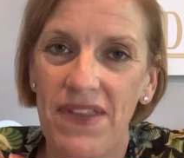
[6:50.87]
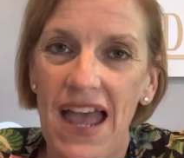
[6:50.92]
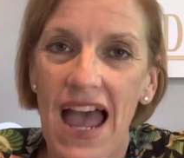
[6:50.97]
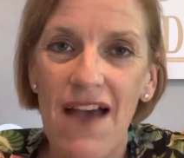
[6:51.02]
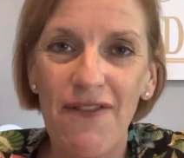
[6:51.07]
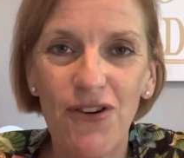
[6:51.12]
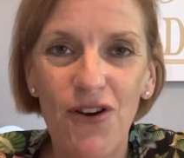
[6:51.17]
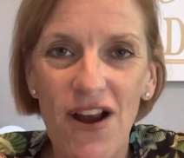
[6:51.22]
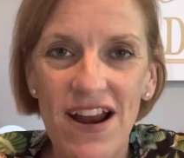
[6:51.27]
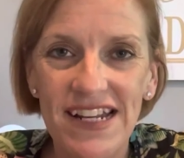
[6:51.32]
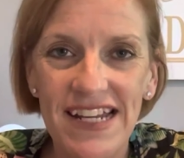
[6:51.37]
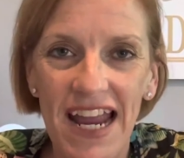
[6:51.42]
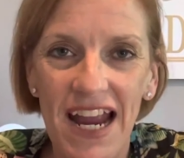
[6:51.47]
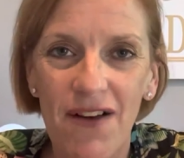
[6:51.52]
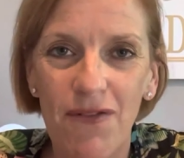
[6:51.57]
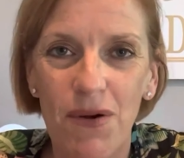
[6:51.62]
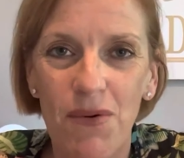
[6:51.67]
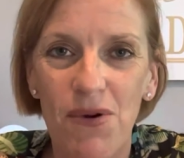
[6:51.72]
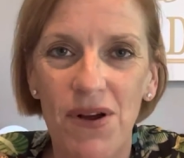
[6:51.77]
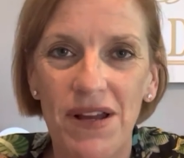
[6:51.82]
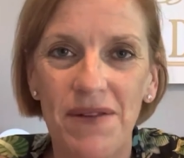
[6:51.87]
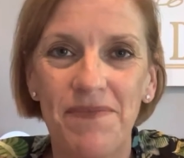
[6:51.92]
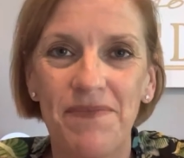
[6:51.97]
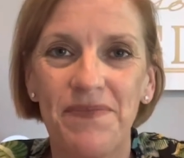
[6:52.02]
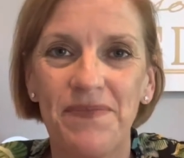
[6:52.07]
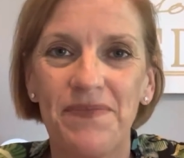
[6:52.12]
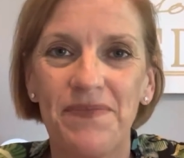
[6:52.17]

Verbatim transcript: Have a great day, everyone.